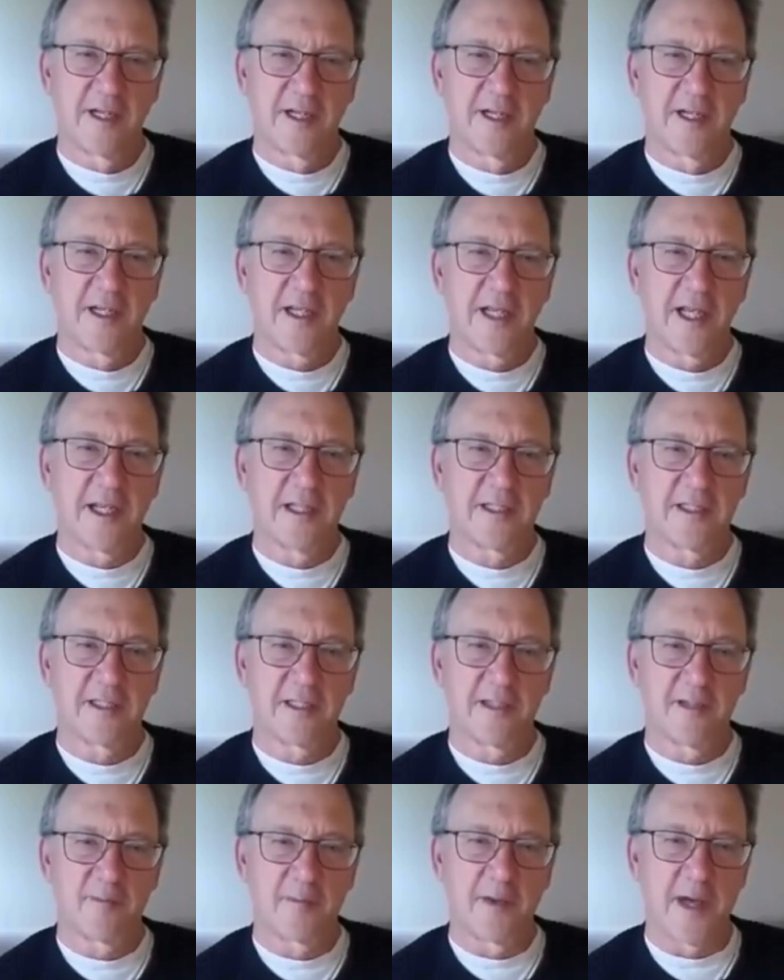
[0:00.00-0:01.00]
into
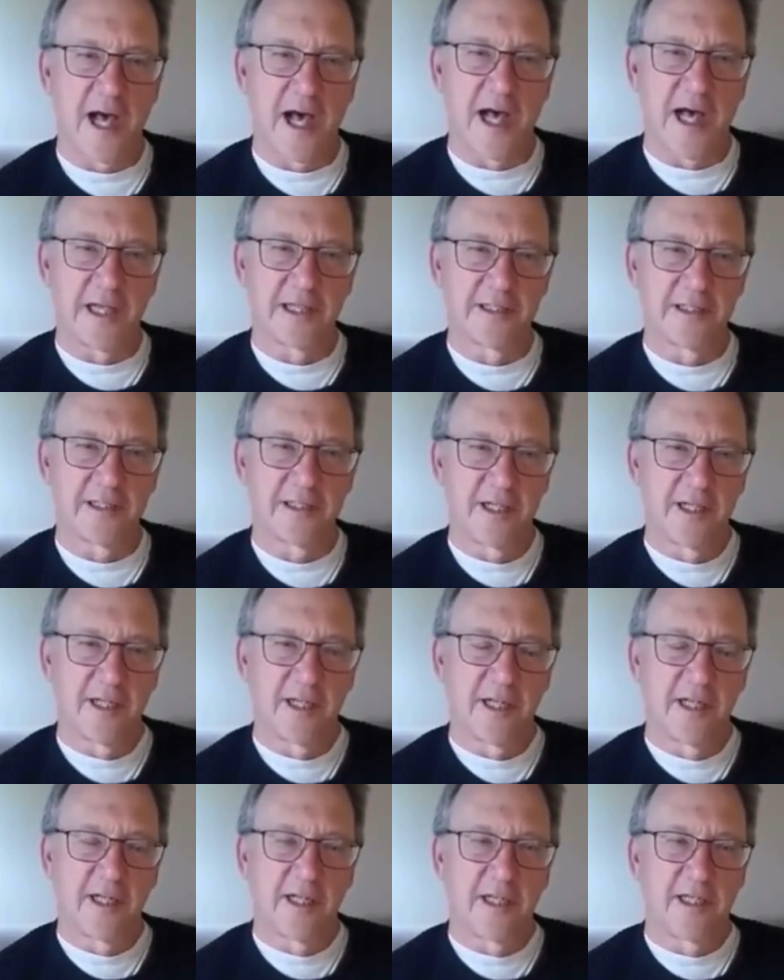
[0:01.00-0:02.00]
the pond,
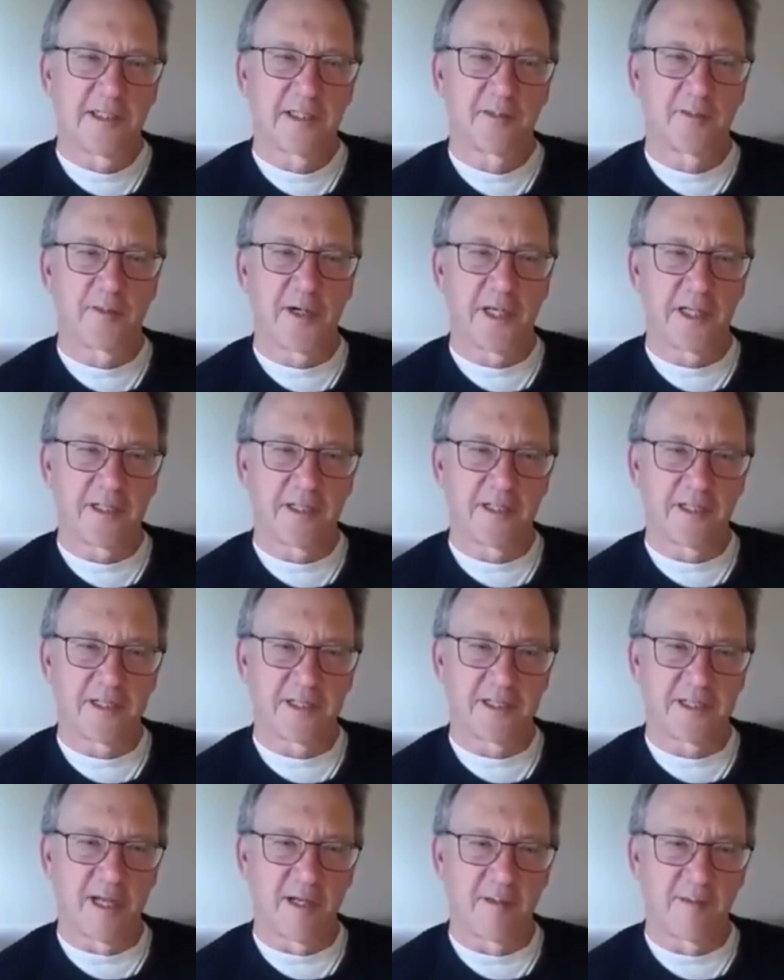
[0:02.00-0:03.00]
sprinkle
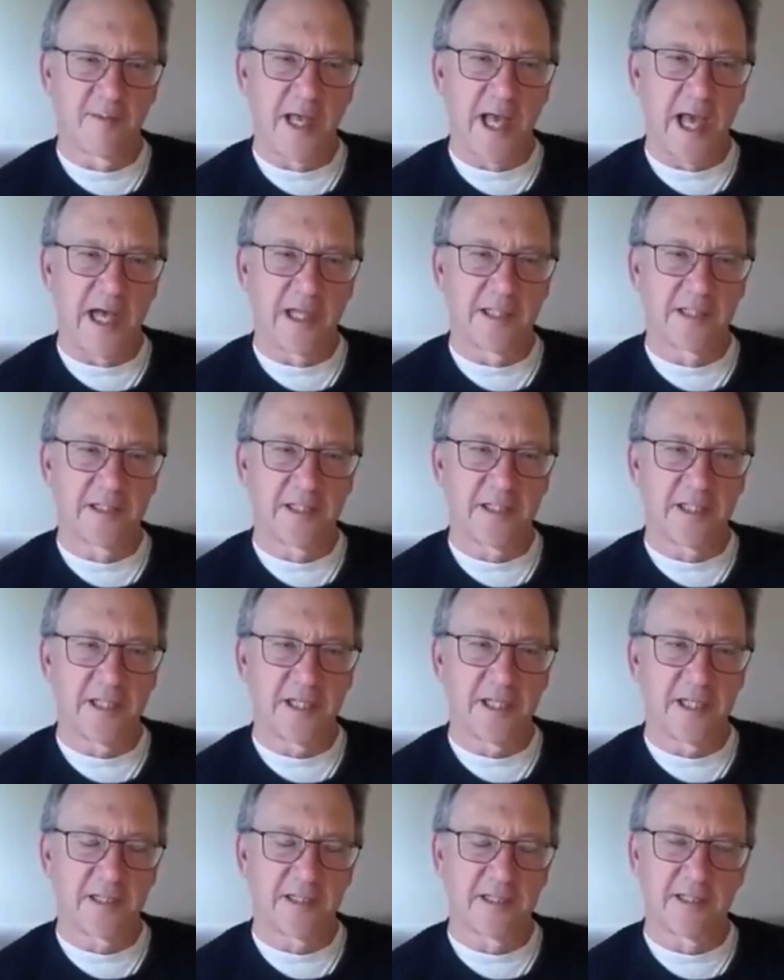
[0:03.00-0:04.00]
some
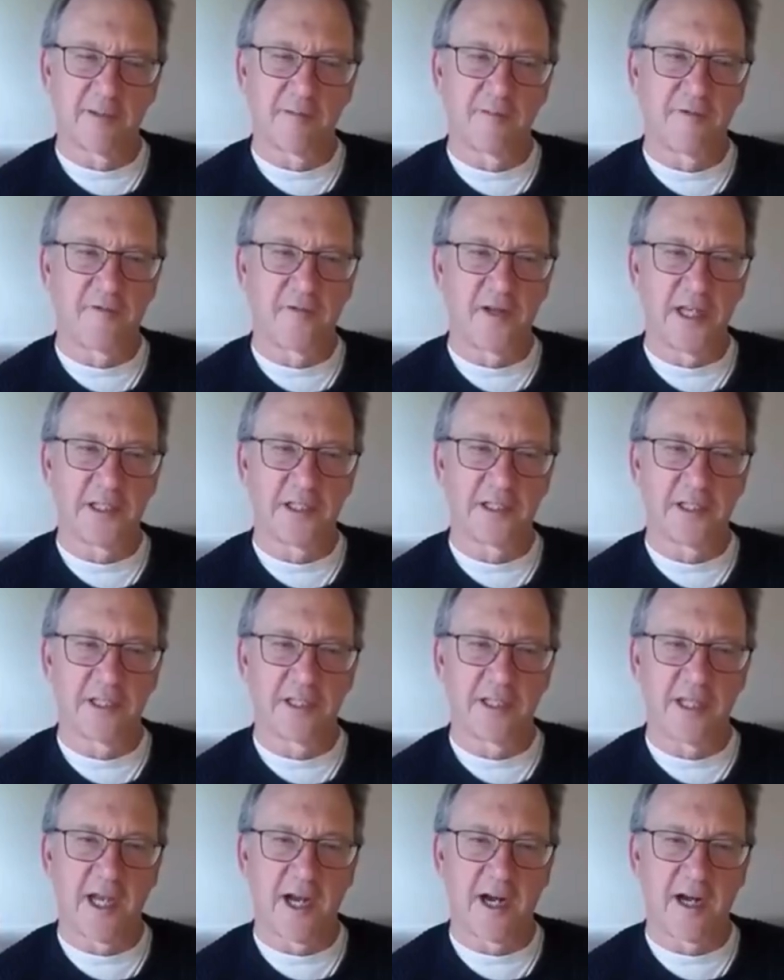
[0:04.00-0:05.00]
algae and some fish in
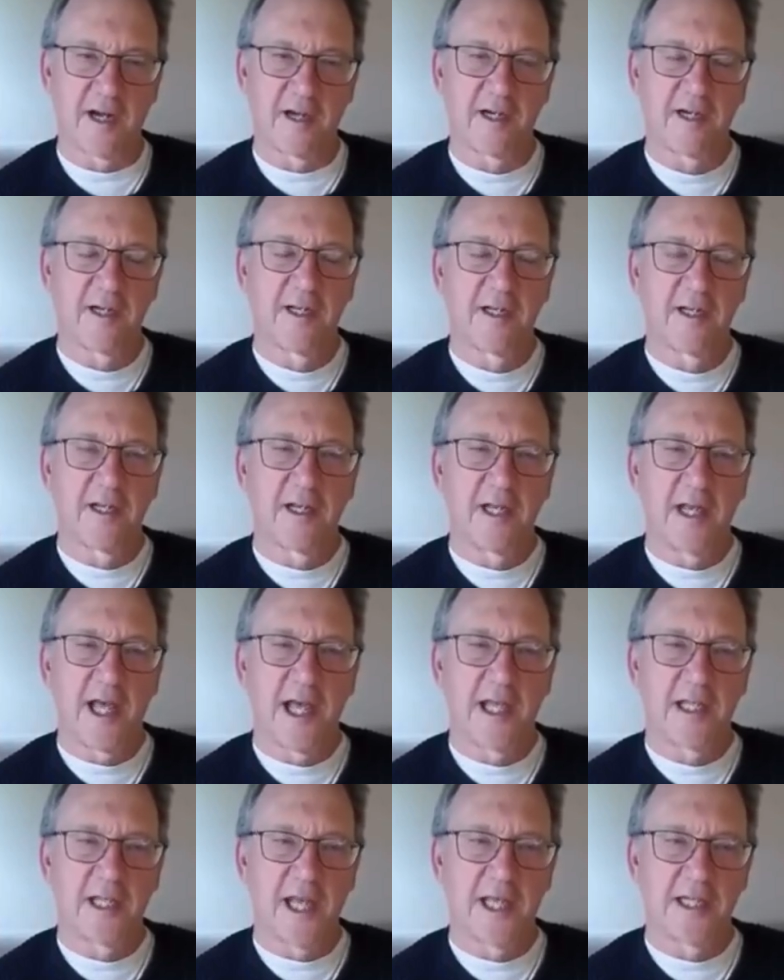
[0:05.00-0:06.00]
there,
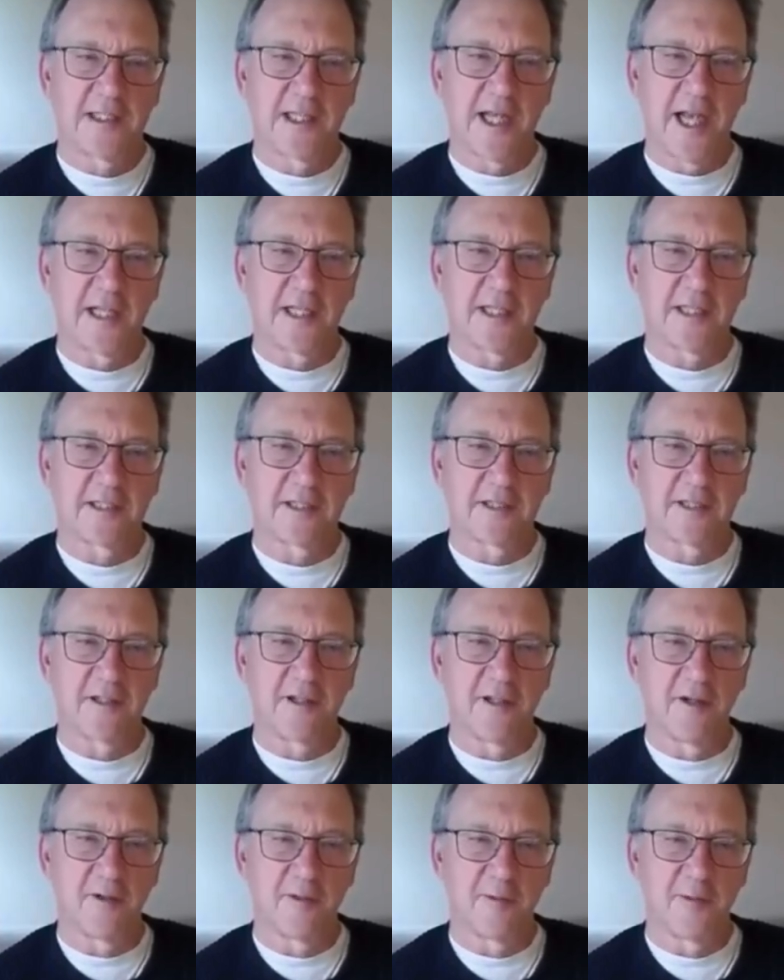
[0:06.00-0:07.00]
and then take a
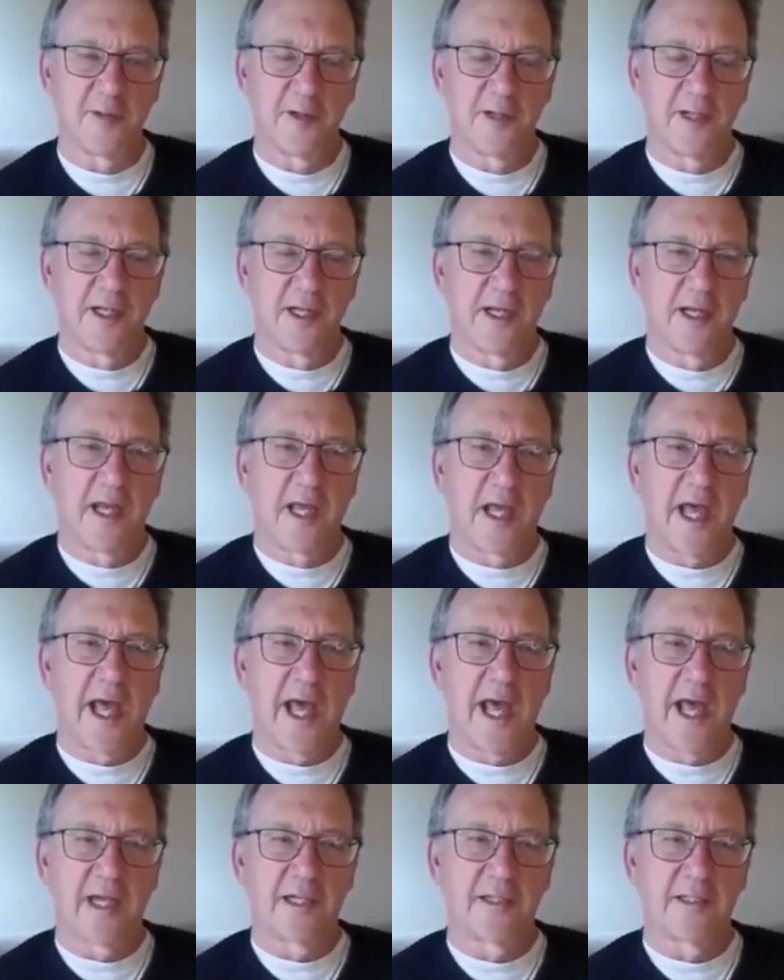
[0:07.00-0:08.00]
scoop
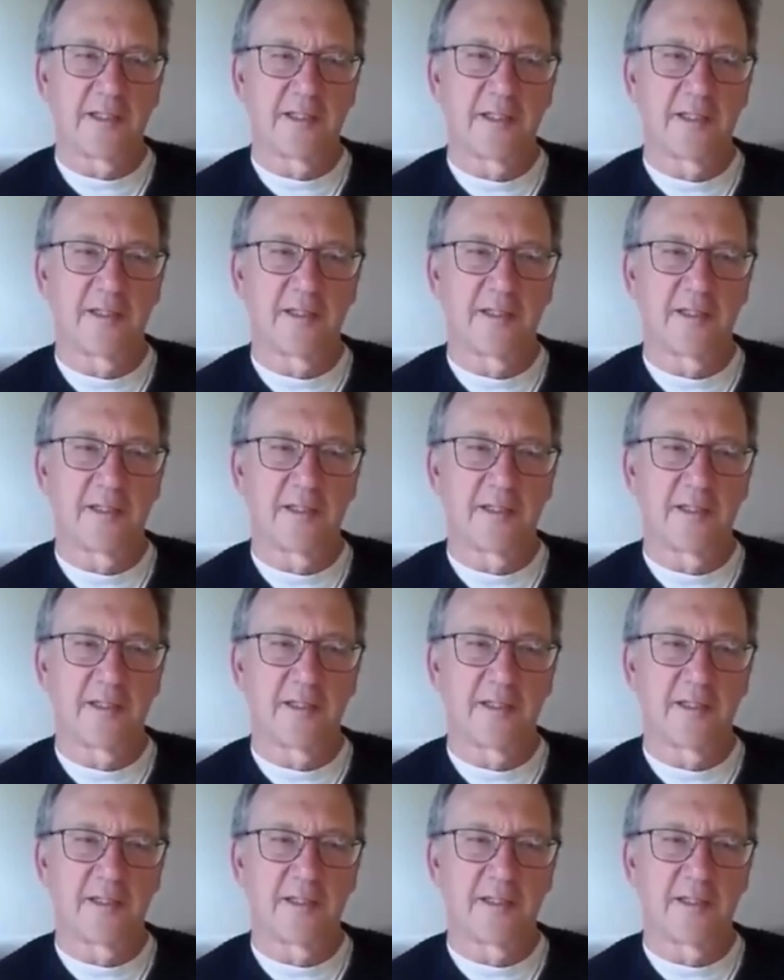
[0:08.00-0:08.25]
and